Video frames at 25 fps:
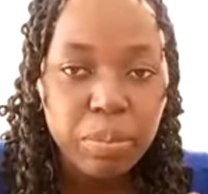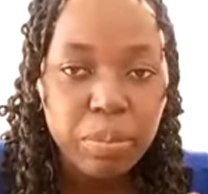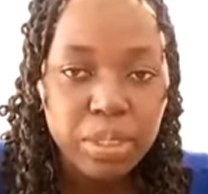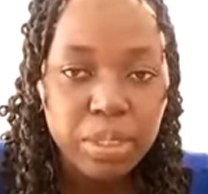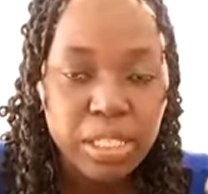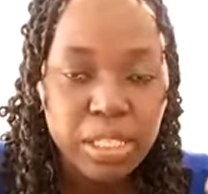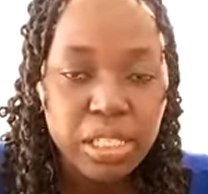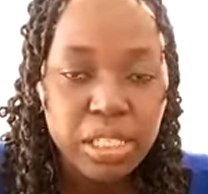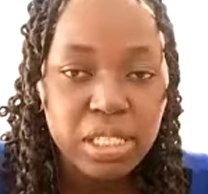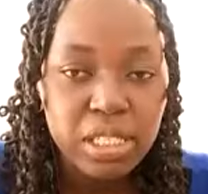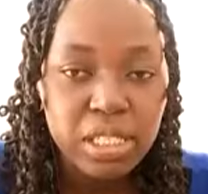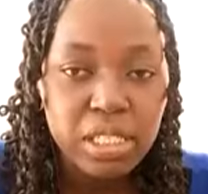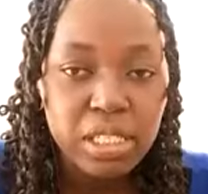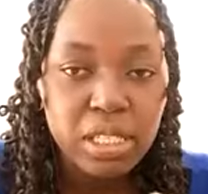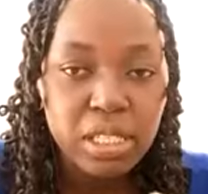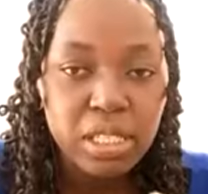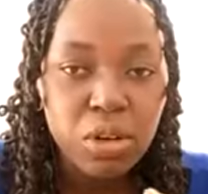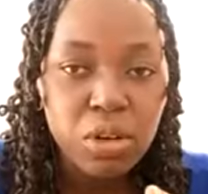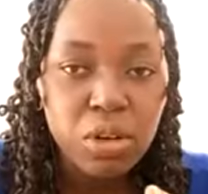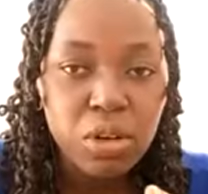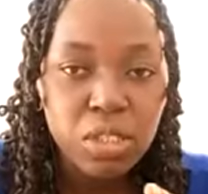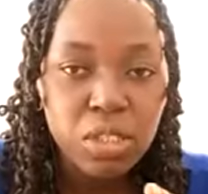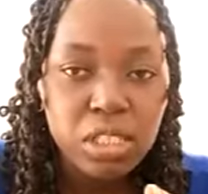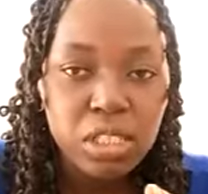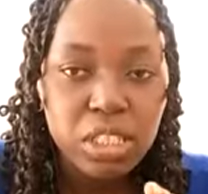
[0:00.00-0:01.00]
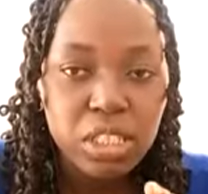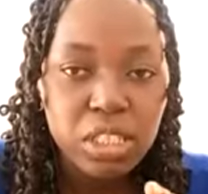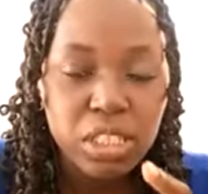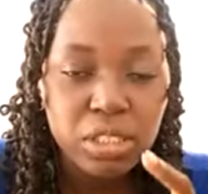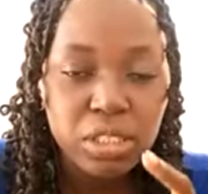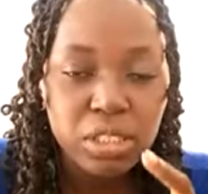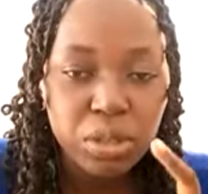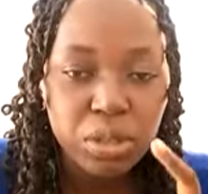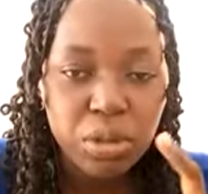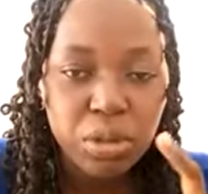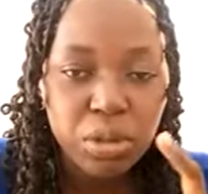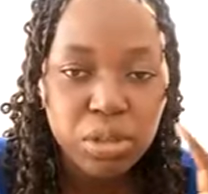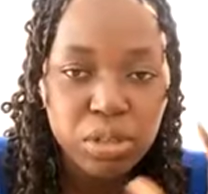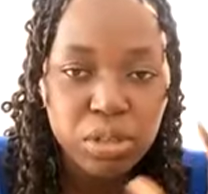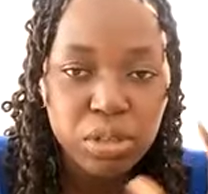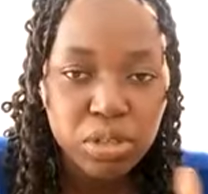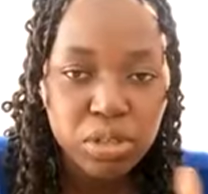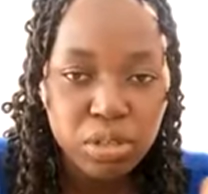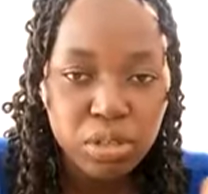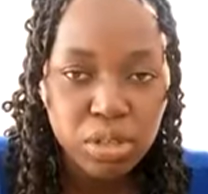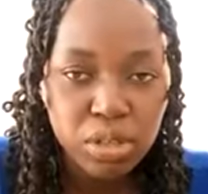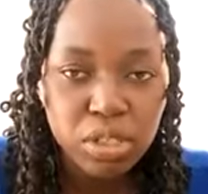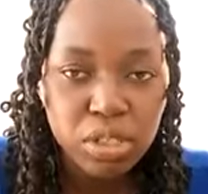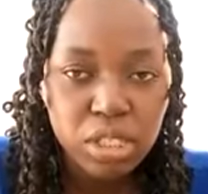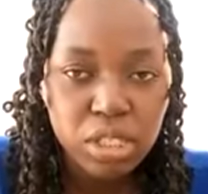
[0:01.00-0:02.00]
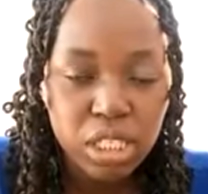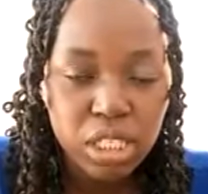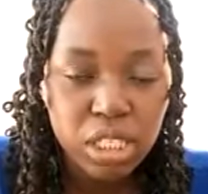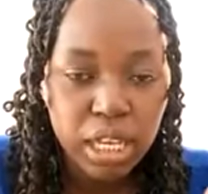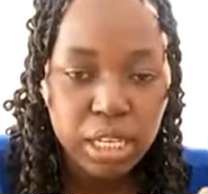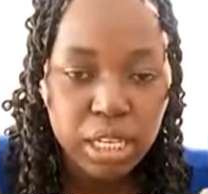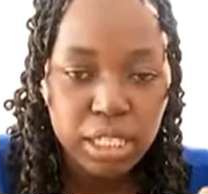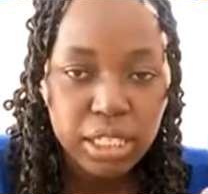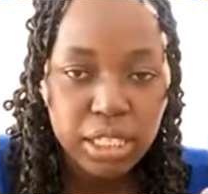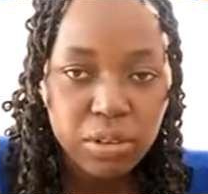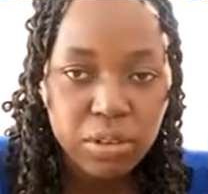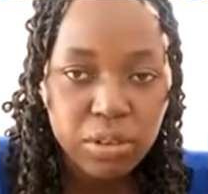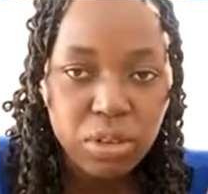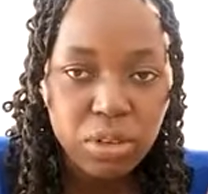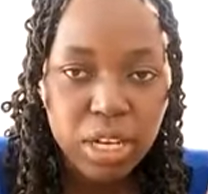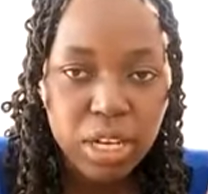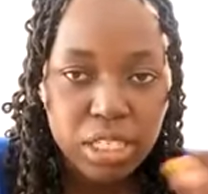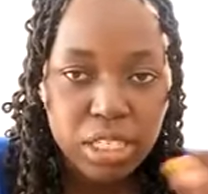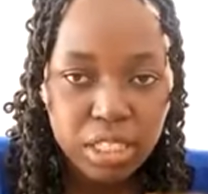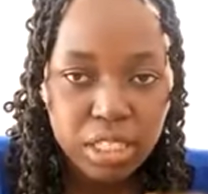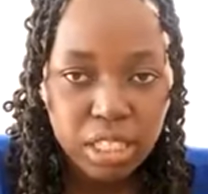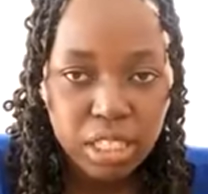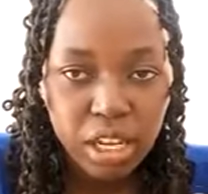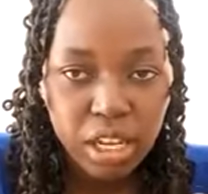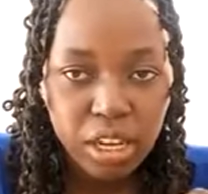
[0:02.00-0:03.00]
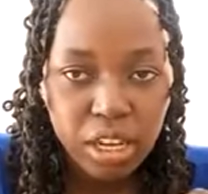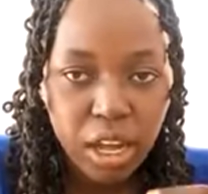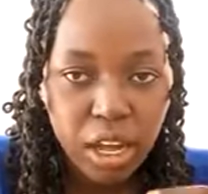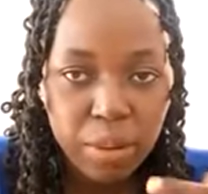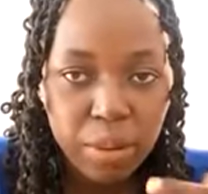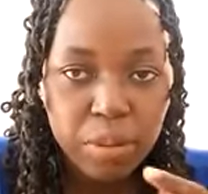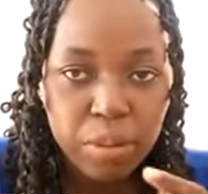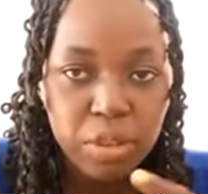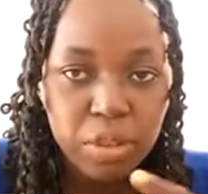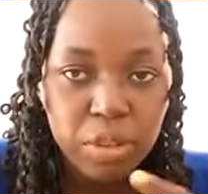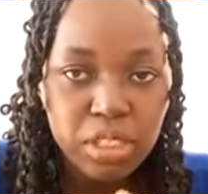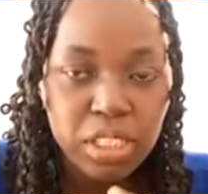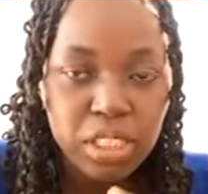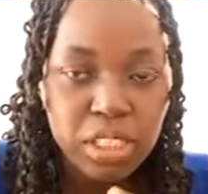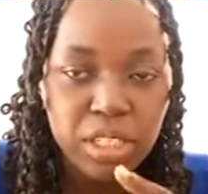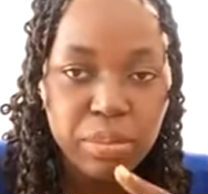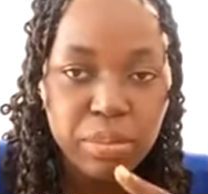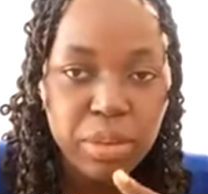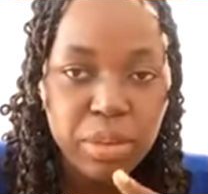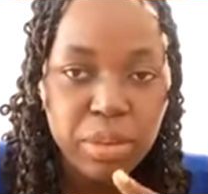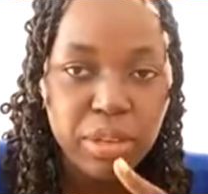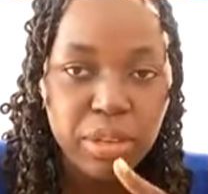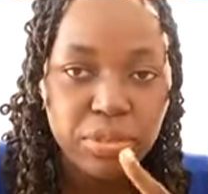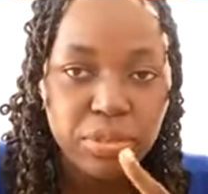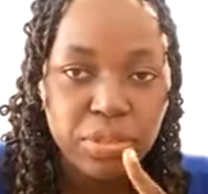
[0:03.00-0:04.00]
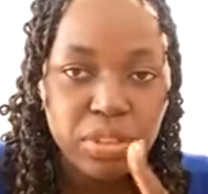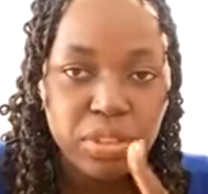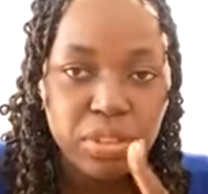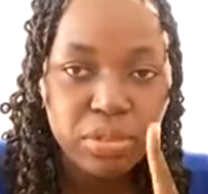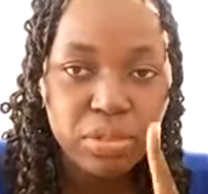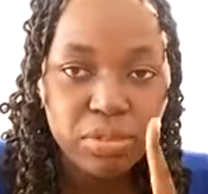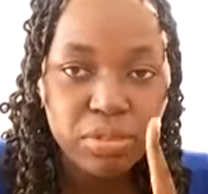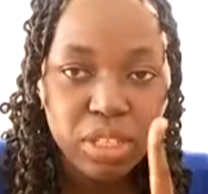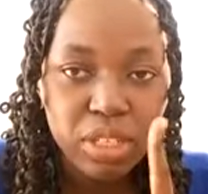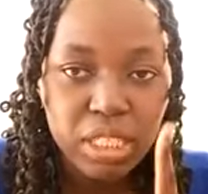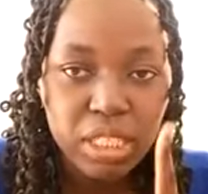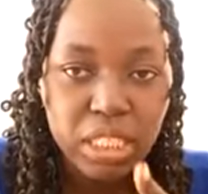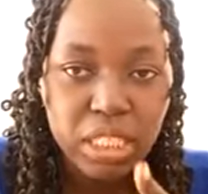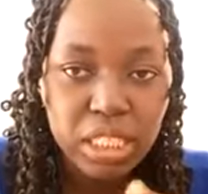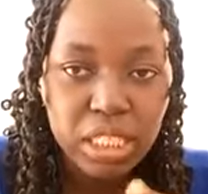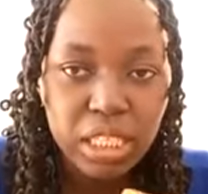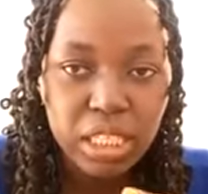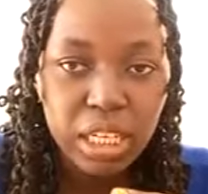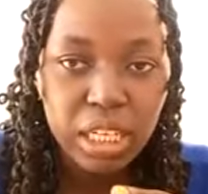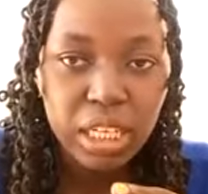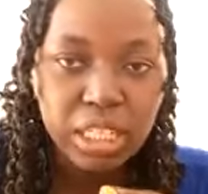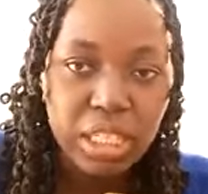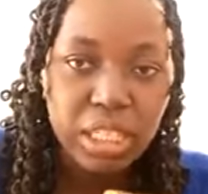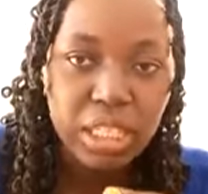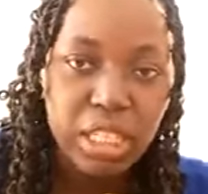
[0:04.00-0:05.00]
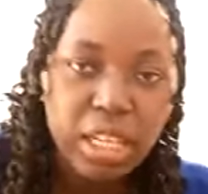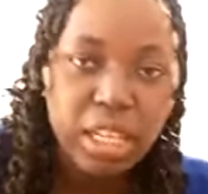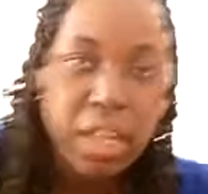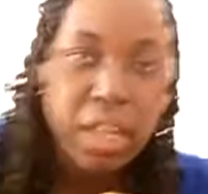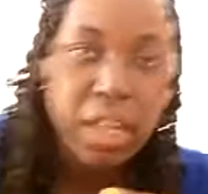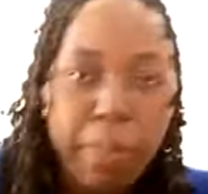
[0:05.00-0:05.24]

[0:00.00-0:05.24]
please hold it horizontally. Right now I'm holding my phone vertically,